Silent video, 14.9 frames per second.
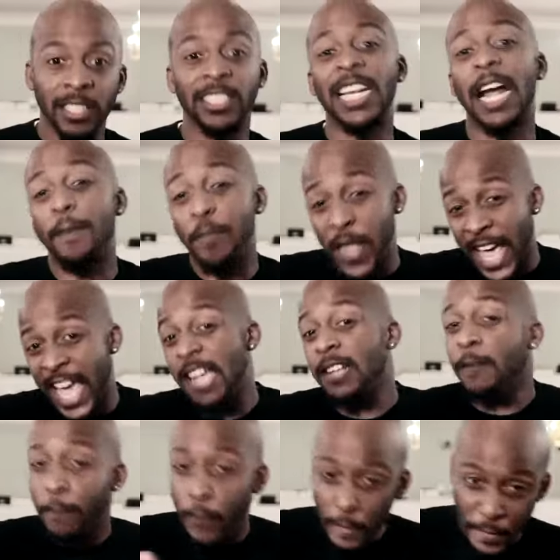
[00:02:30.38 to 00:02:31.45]
chapter
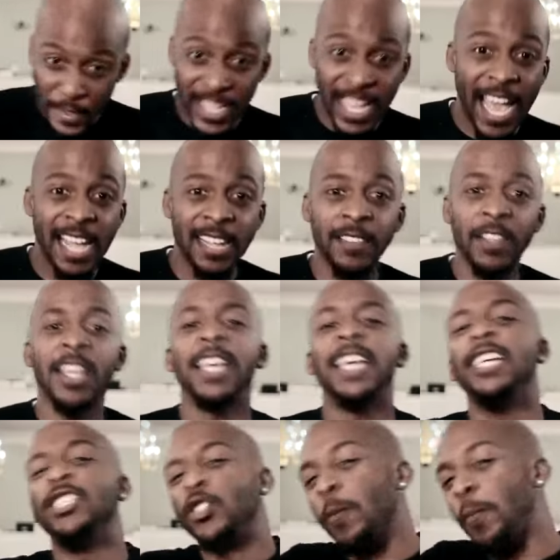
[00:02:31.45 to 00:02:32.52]
8 and 58.
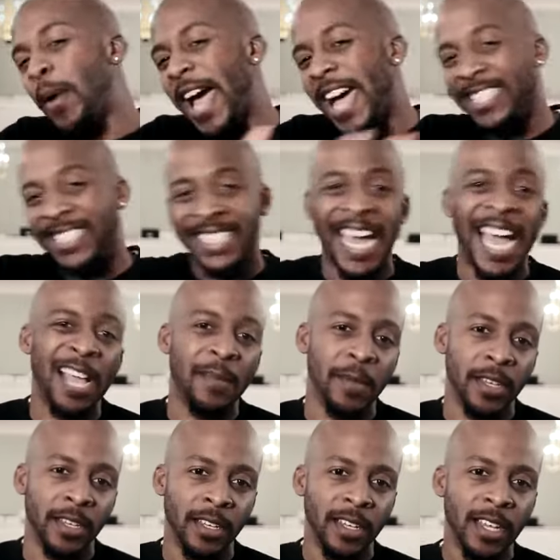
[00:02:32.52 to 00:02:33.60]
He surpassed
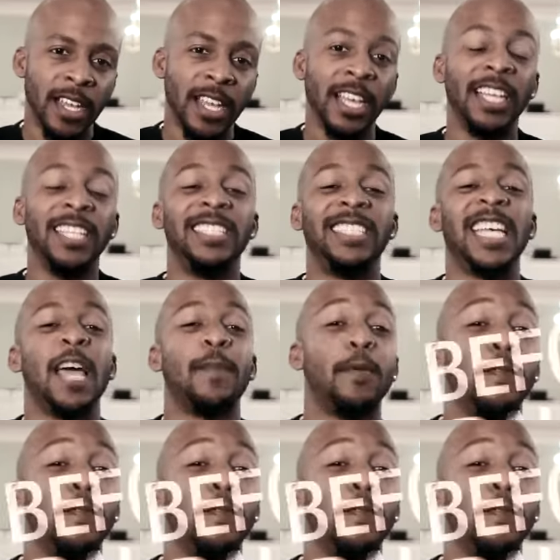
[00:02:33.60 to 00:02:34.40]
timing. He said